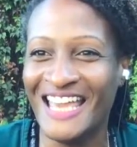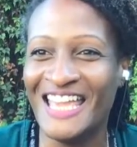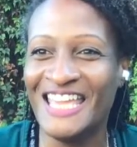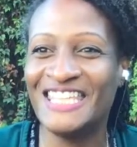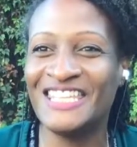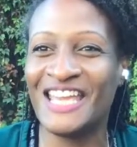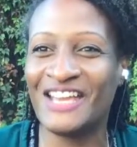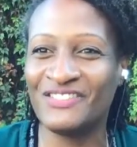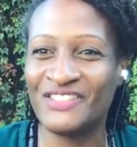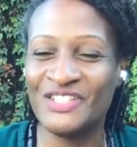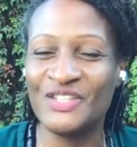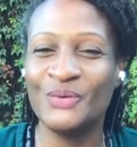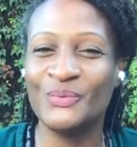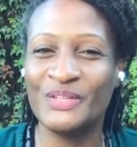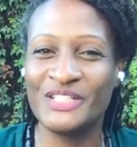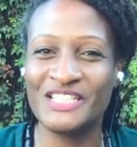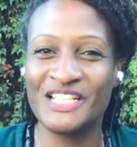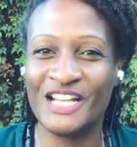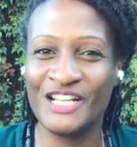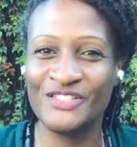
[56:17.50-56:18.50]
You have to know
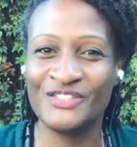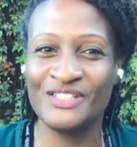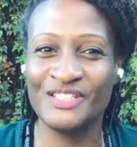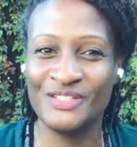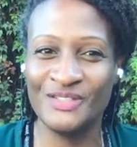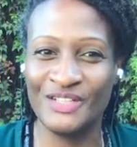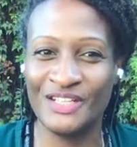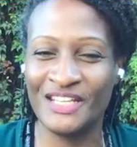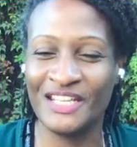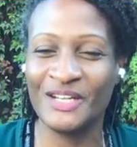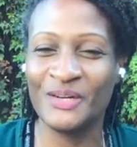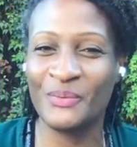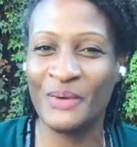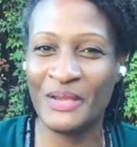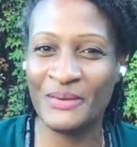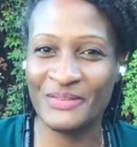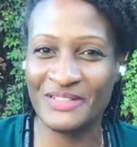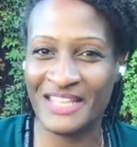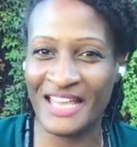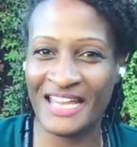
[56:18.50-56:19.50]
which countries you can get
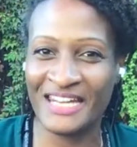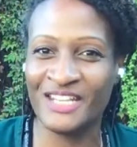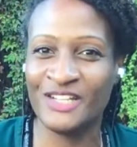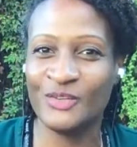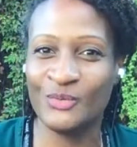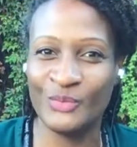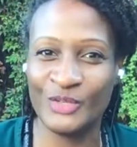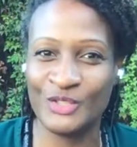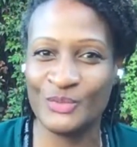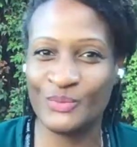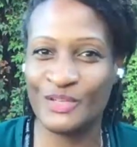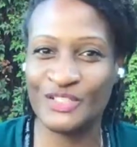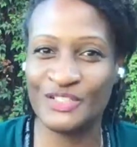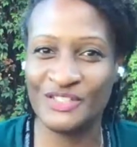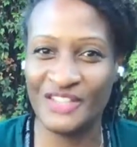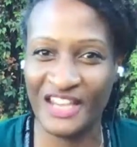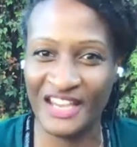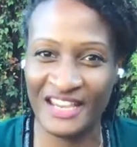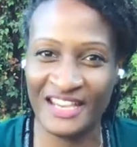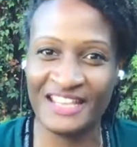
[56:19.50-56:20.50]
away with that in and which ones you
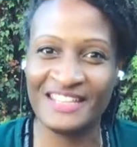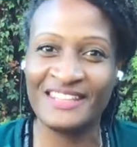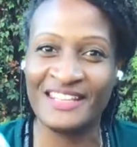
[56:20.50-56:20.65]
can't.